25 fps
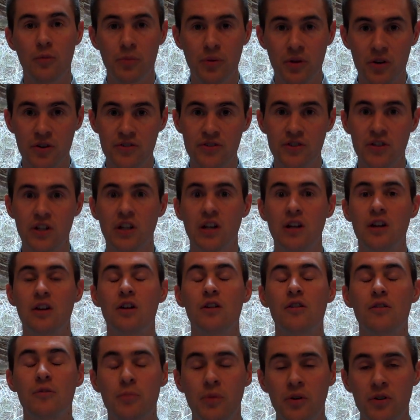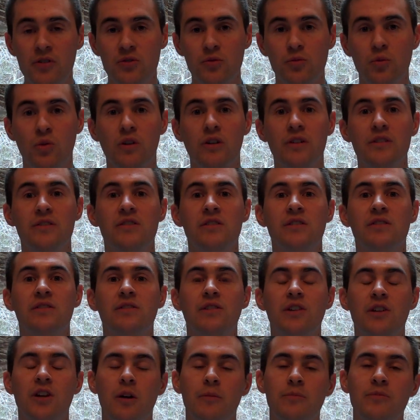person will
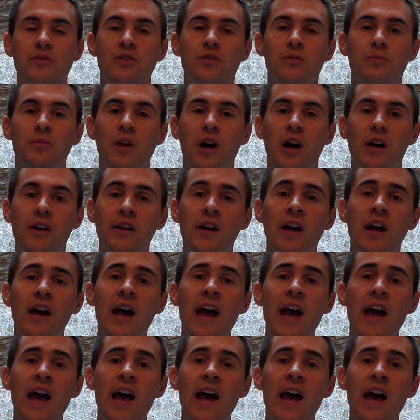consistently come to your blog,